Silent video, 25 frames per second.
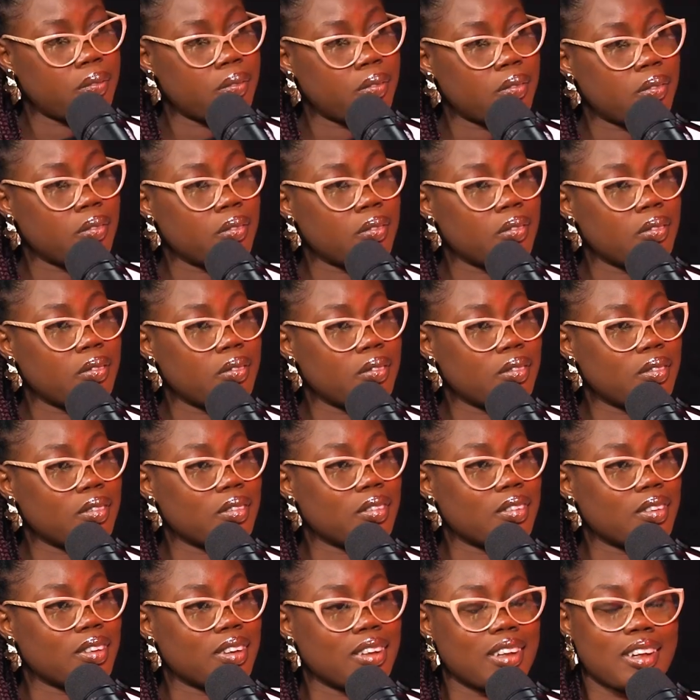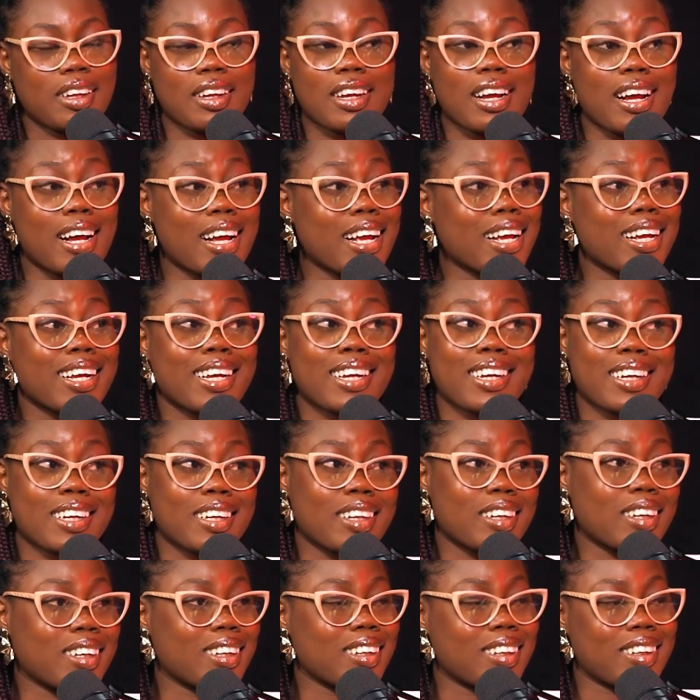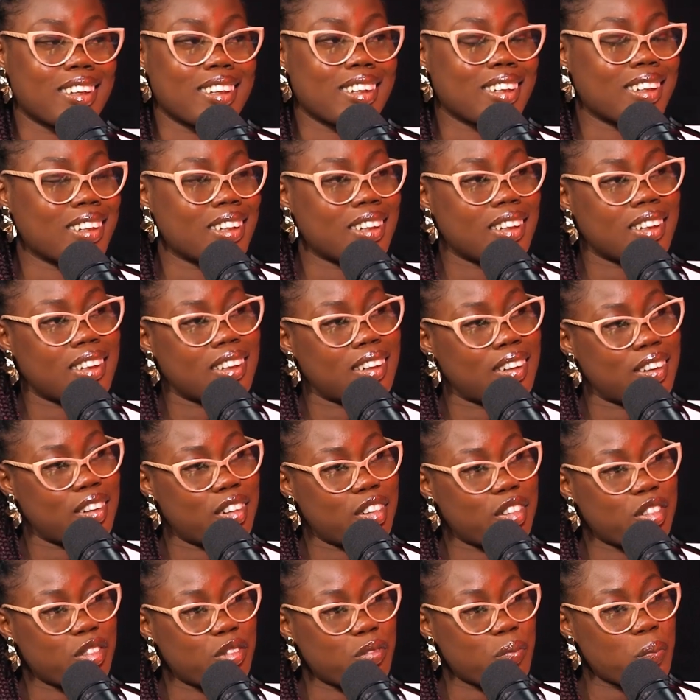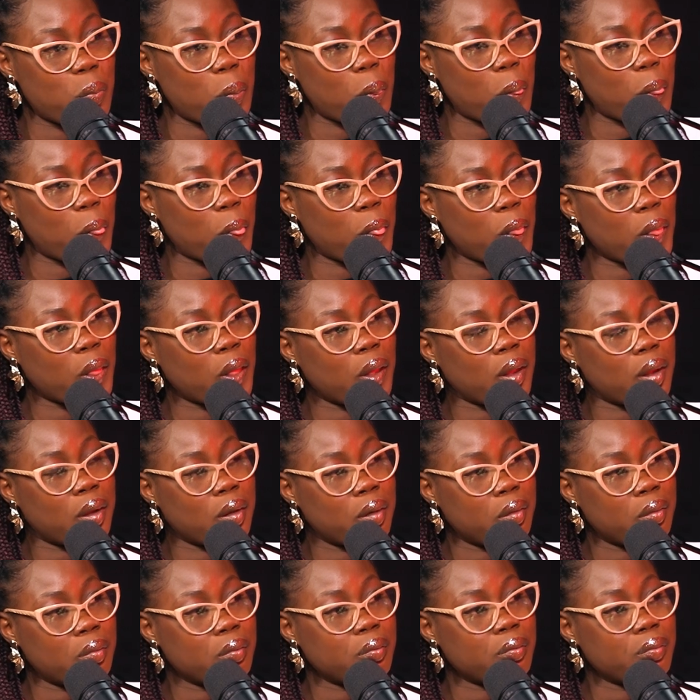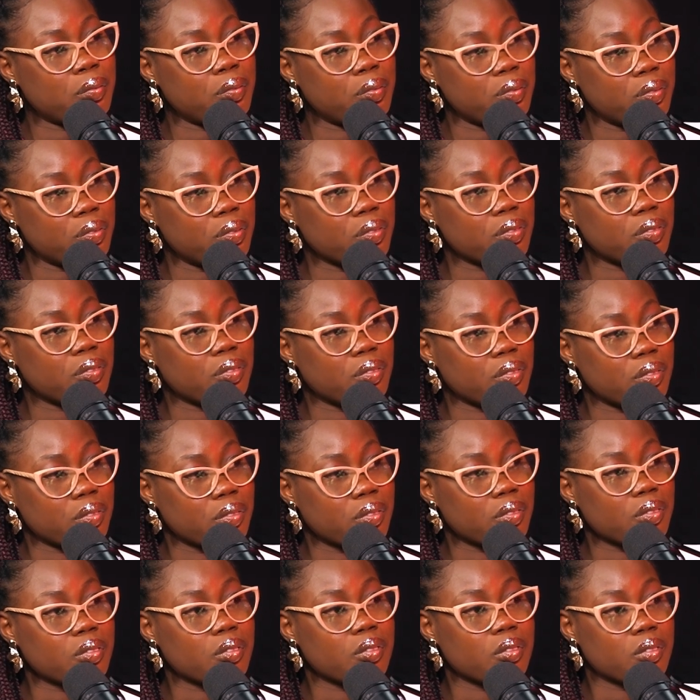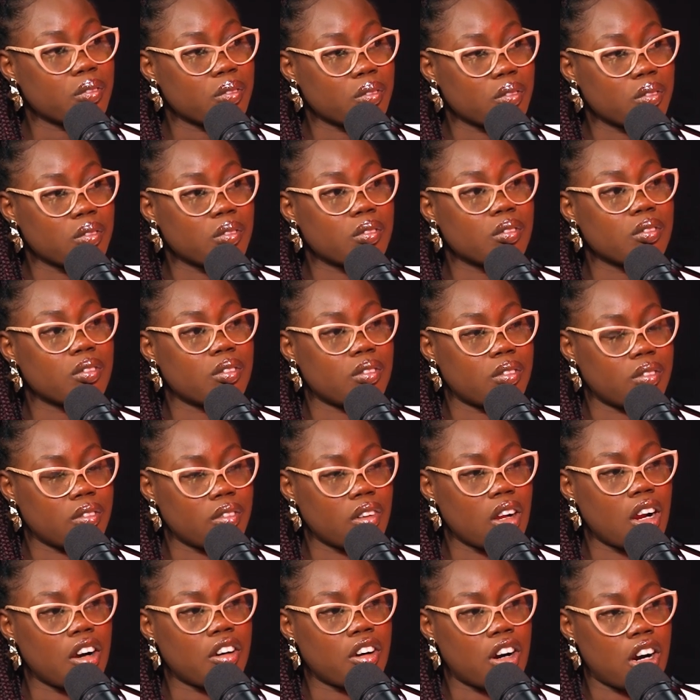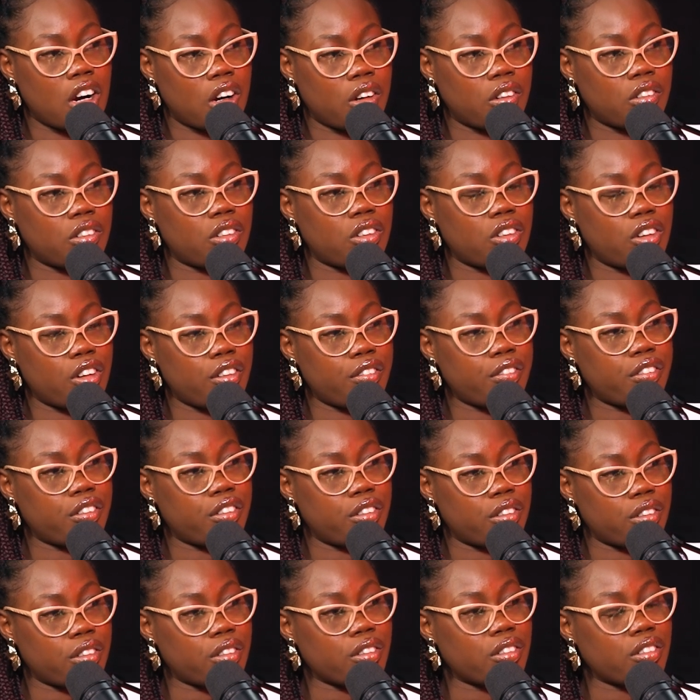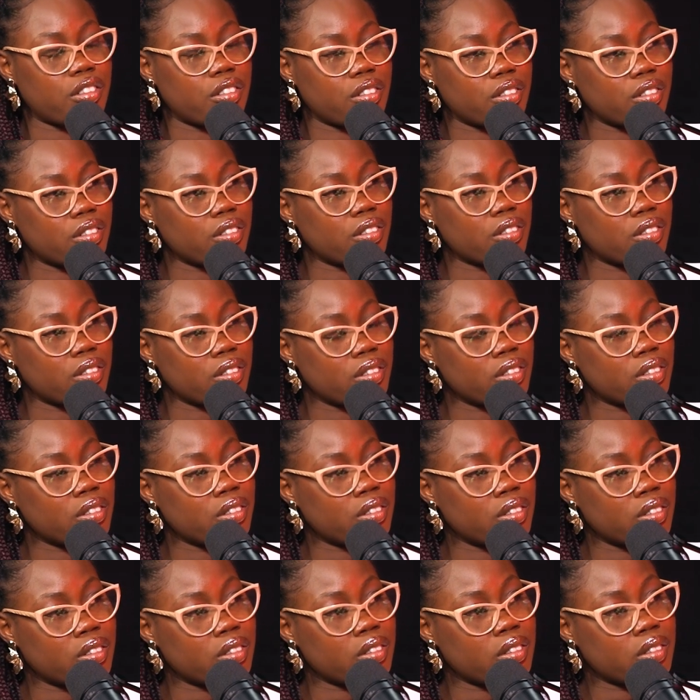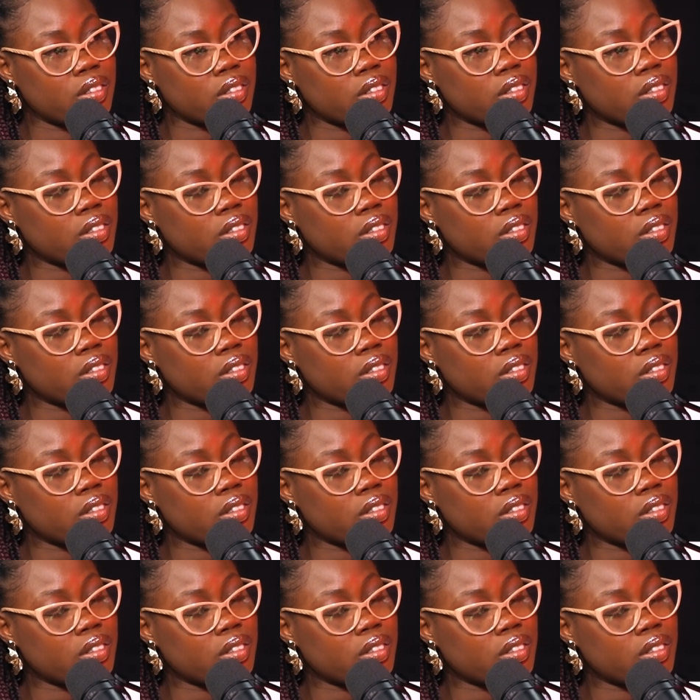like, how? Really? So it's a word that gets thrown around pretty often. But